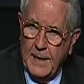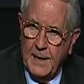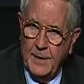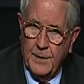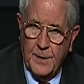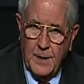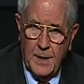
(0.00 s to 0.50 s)

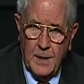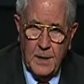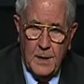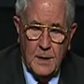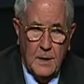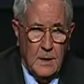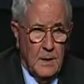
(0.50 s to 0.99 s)
in
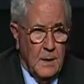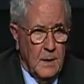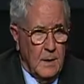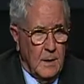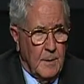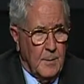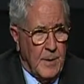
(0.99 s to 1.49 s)
the
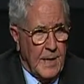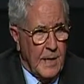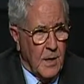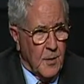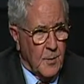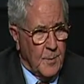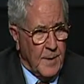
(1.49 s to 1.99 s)

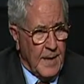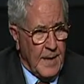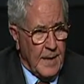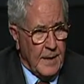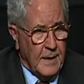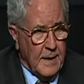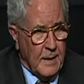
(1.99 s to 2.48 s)
payload
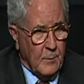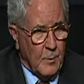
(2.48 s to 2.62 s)
bay.